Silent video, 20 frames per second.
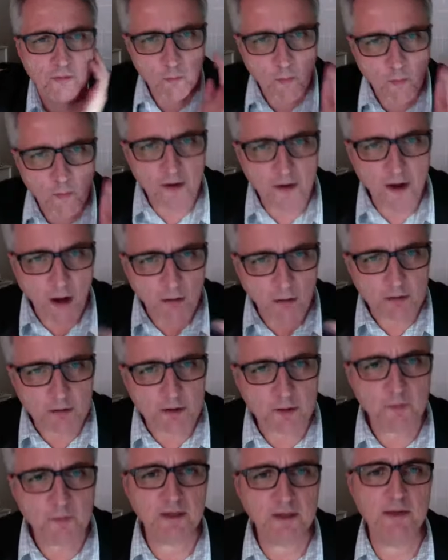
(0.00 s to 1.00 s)
might
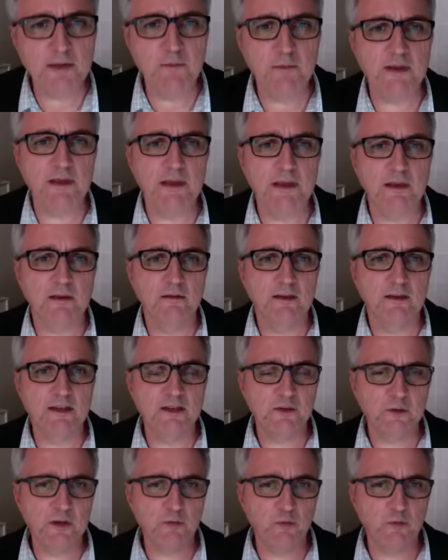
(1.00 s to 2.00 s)
ultimately be,
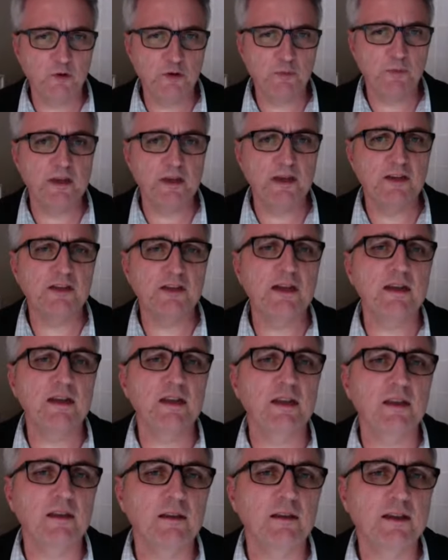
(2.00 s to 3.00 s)
is what's being said
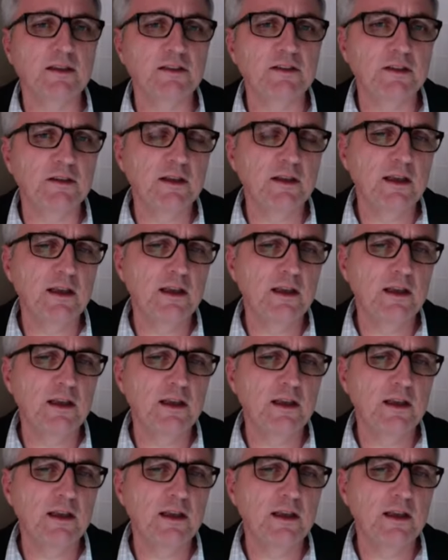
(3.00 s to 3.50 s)
here, is that